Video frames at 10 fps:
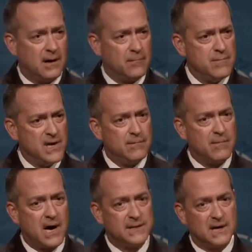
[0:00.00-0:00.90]

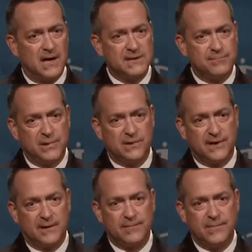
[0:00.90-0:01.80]
minimize ice
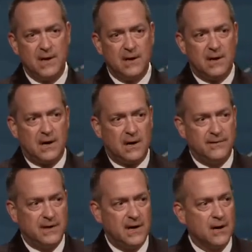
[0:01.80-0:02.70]
buildup.
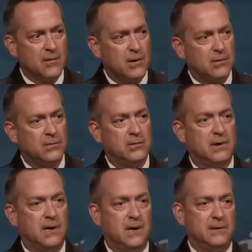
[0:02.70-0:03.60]
The aero
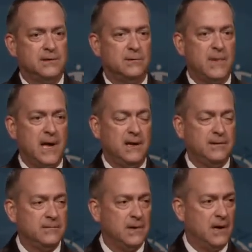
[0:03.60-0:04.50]

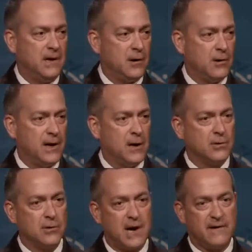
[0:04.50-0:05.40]
domain and our
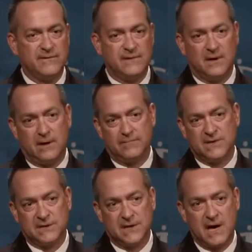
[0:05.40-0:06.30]
aircraft
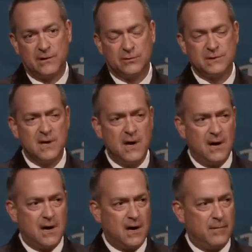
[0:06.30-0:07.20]
designers
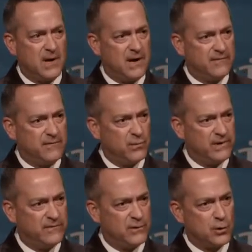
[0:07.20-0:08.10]

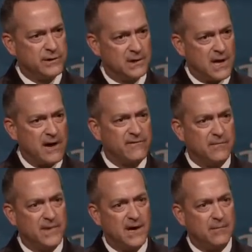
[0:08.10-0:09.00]
we've learned a lot
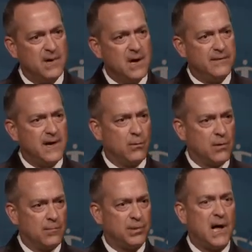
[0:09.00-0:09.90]
from them that
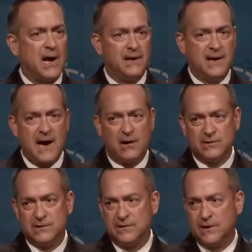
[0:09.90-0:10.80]
we're applying now
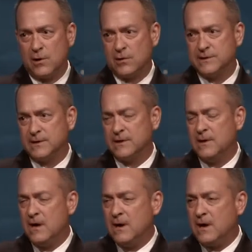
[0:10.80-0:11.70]
into the Arctic
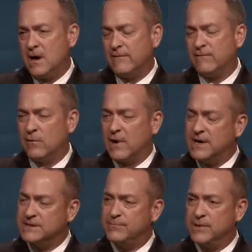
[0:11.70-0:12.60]
for
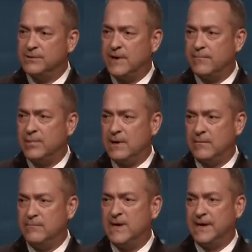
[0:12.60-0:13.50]
ice
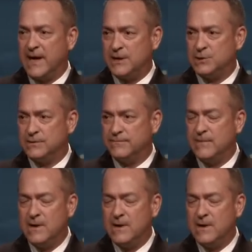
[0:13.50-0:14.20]
buildup mitigation,